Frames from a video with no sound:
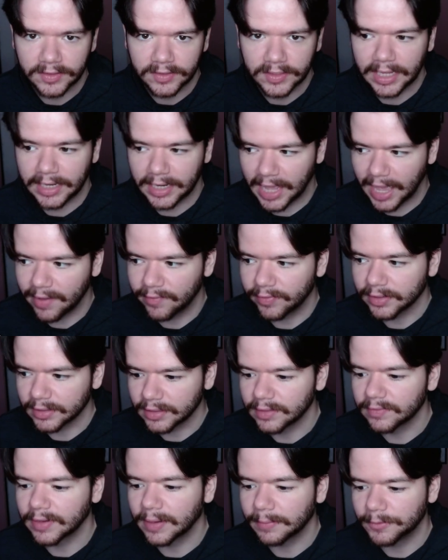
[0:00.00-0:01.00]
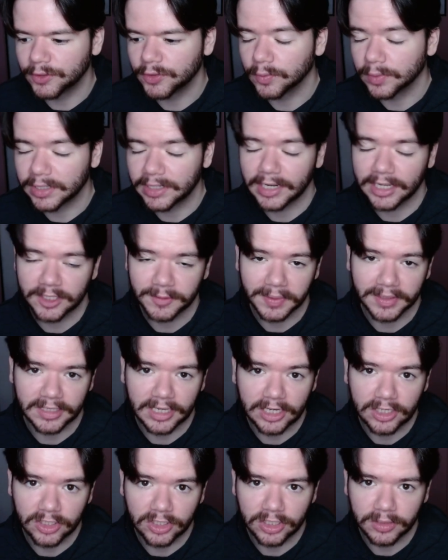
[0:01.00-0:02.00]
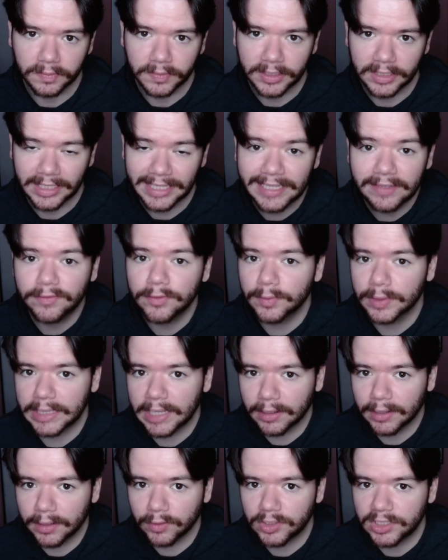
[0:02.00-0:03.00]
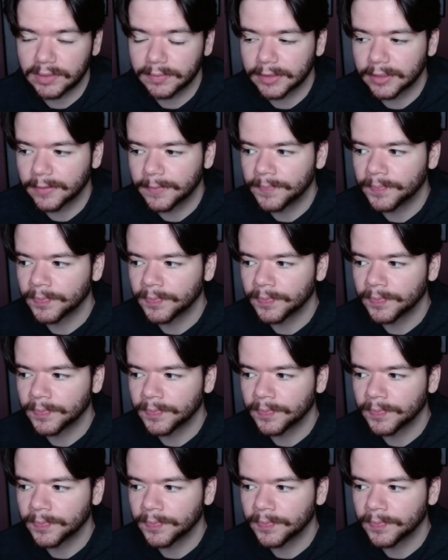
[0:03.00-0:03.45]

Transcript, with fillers: and have it live up to what an expectation should be, even without Kojima.